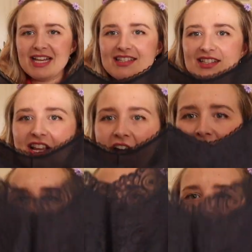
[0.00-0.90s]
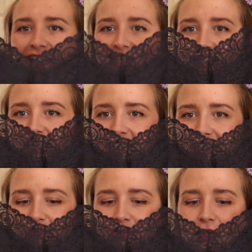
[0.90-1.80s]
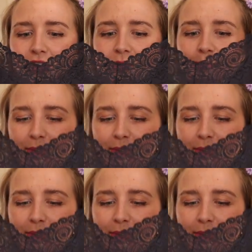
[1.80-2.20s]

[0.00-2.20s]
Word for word: It's kind of like this see-through